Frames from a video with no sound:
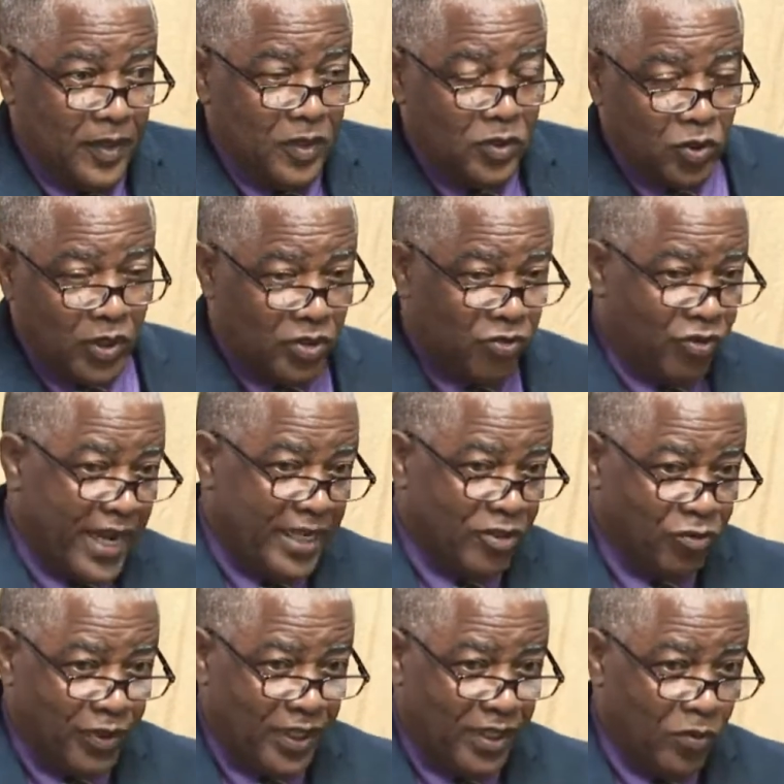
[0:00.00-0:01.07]
So the
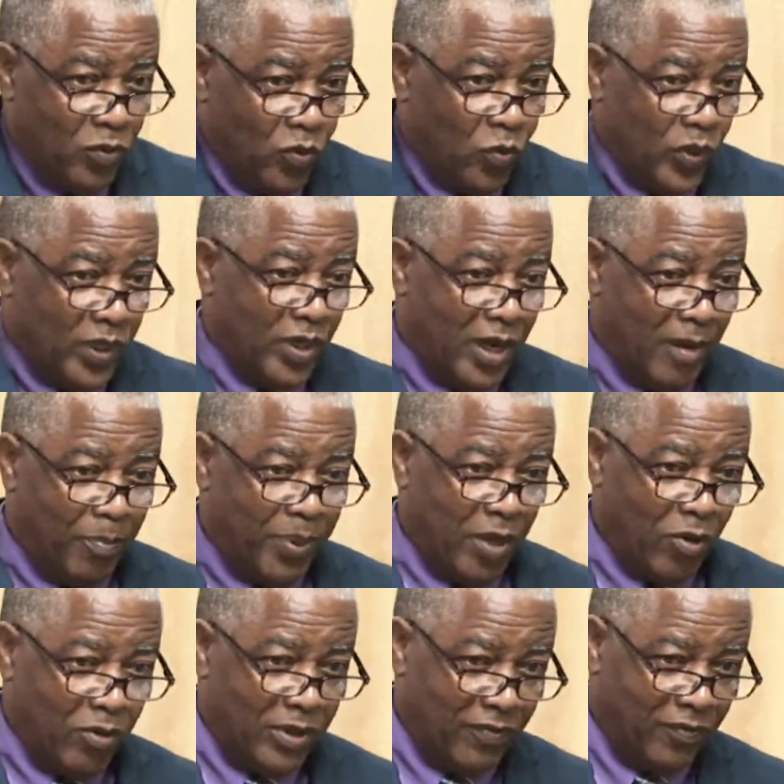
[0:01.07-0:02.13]
Treasury will not pay
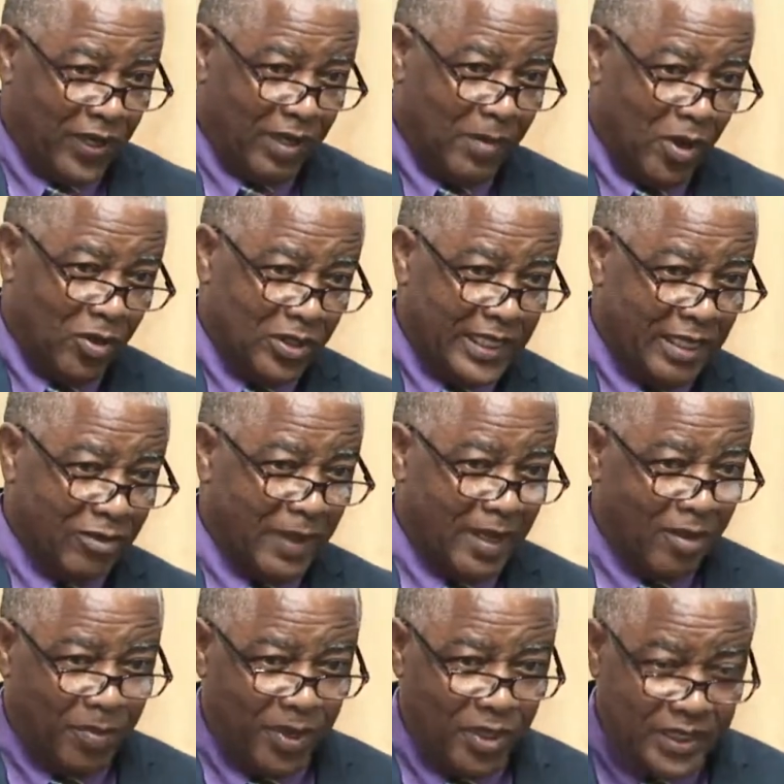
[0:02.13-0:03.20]
out the full amount. The central bank
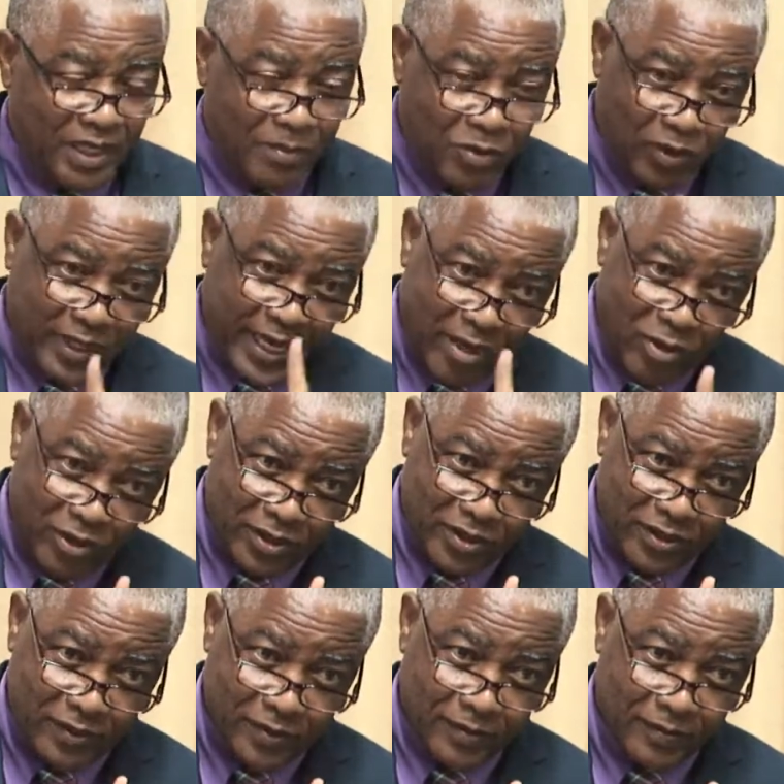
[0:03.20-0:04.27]
will pay some, you'll get yours.
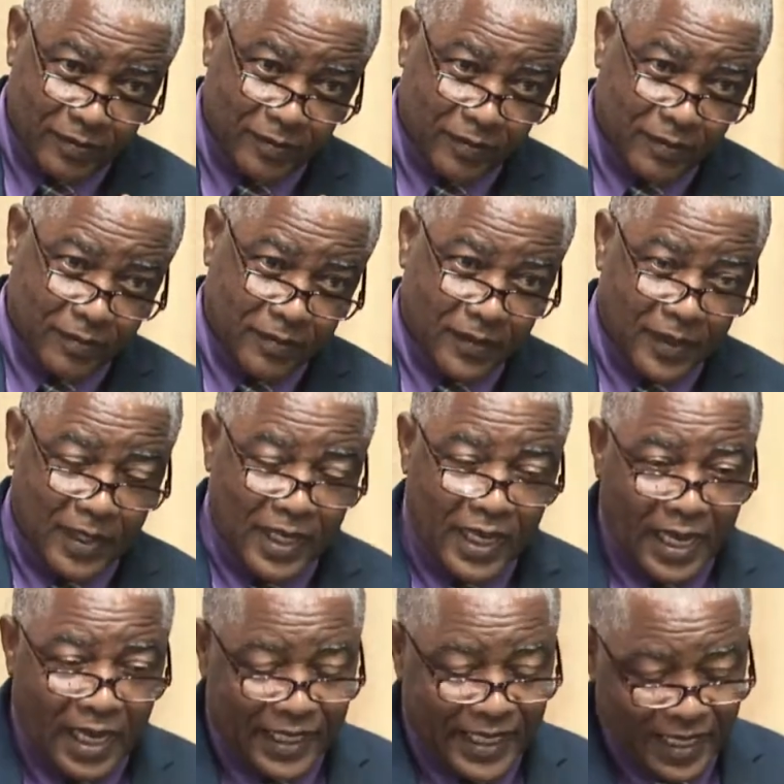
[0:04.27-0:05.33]

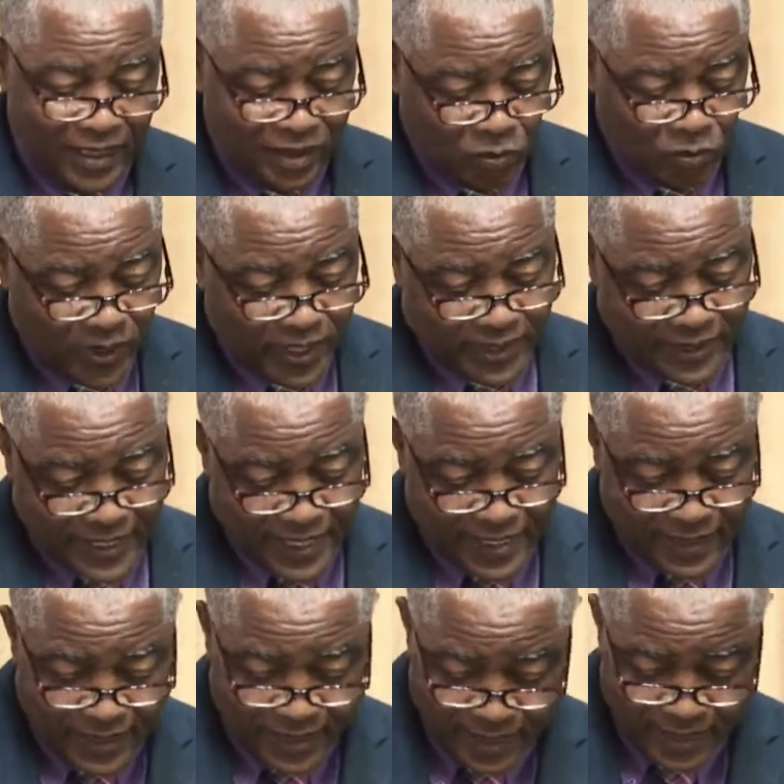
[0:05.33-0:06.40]
And that is a way to tell
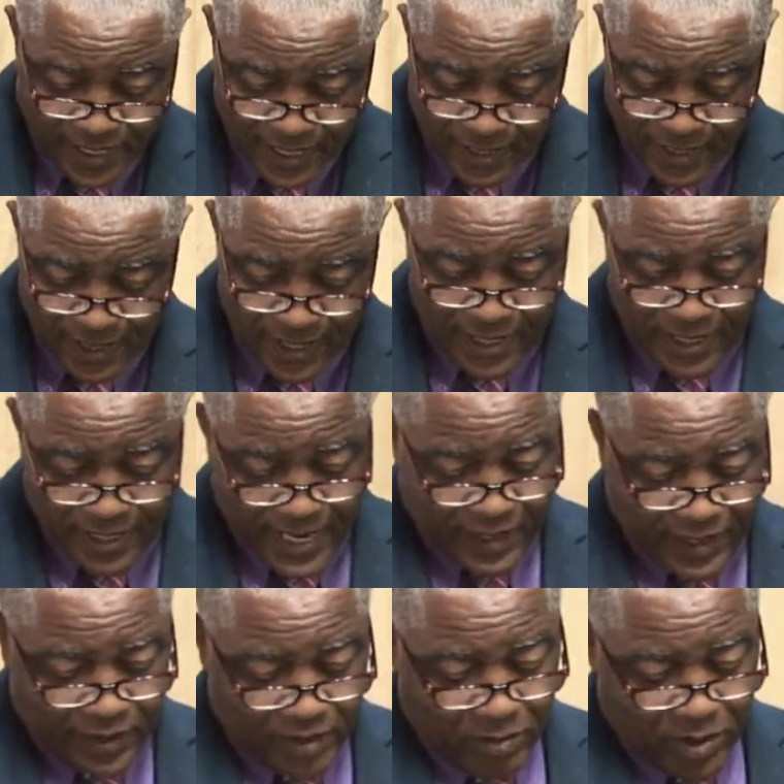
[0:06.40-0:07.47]
the
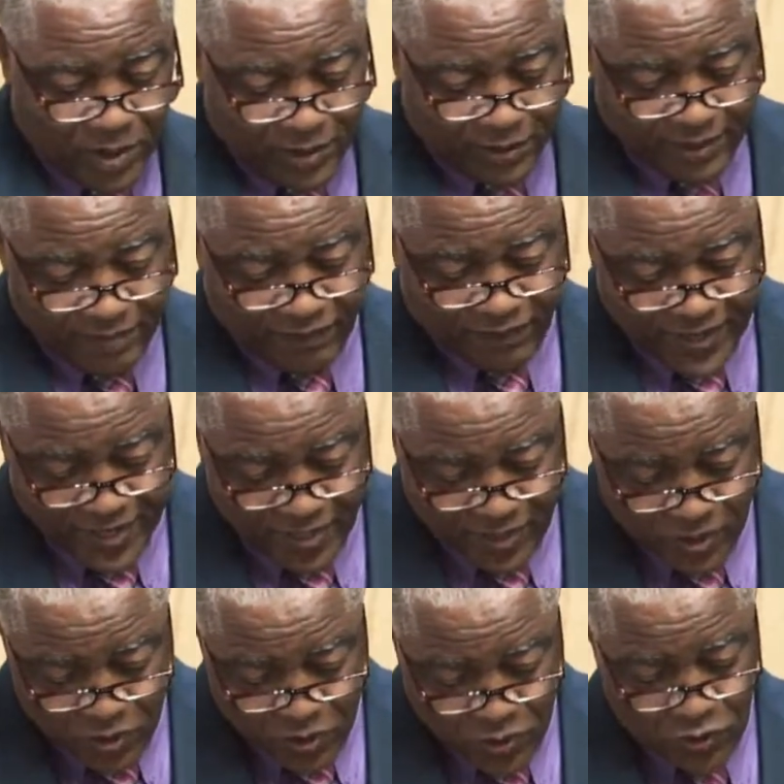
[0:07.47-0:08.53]
International Monetary Fund,
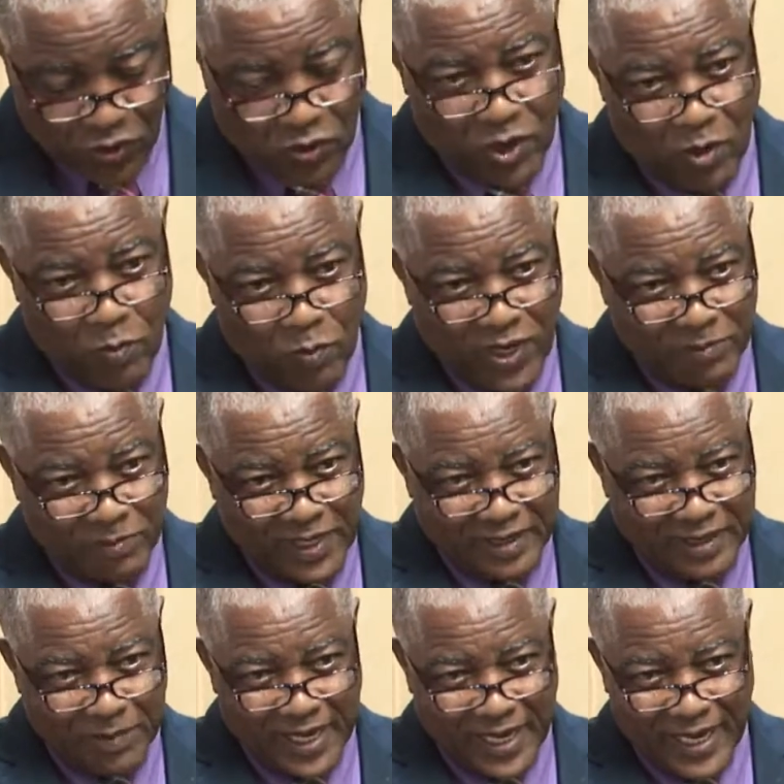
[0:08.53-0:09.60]
oh, our wage bill has
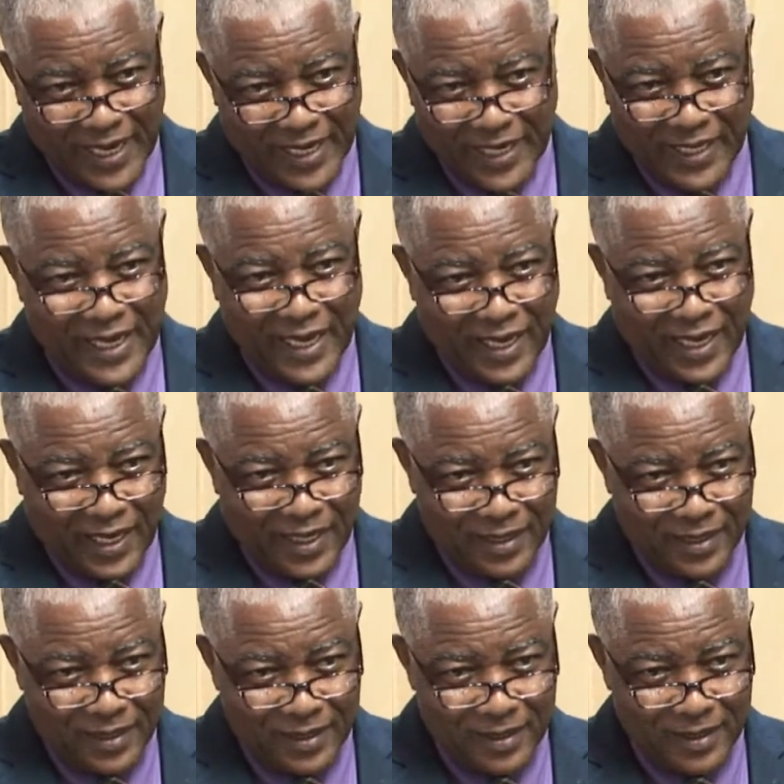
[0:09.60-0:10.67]
been cut. It ain't cut.
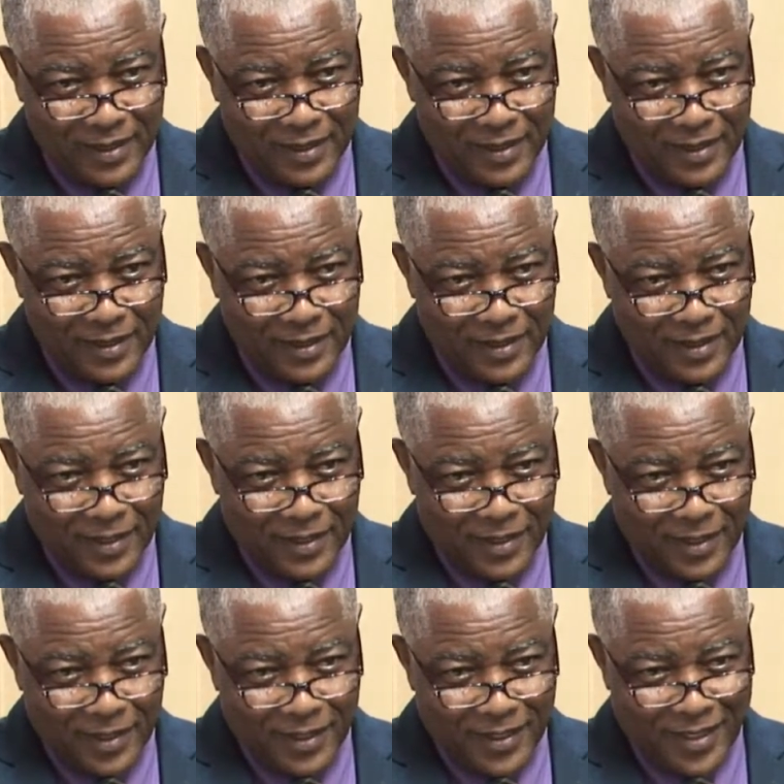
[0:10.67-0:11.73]

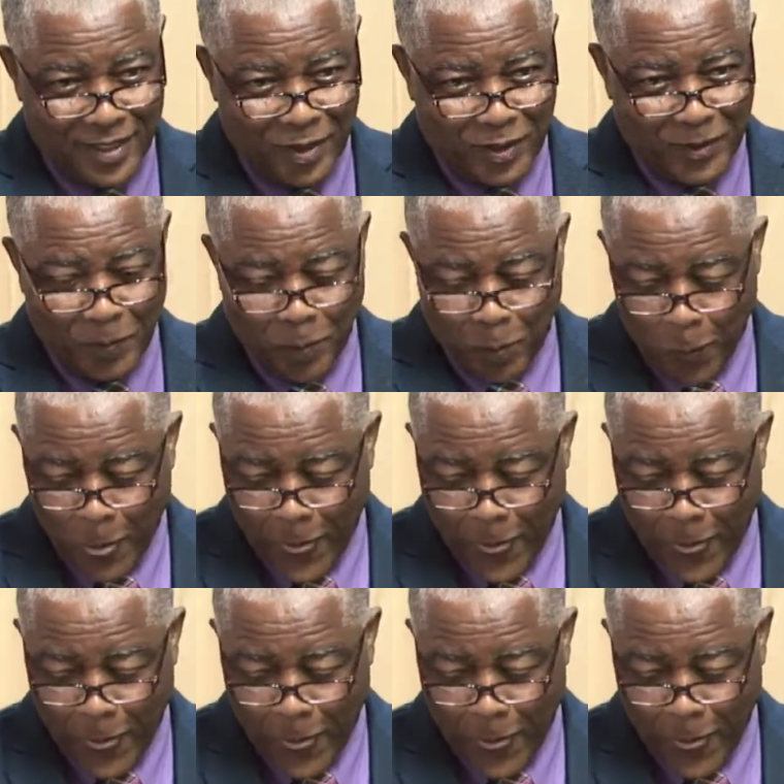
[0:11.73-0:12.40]
You know?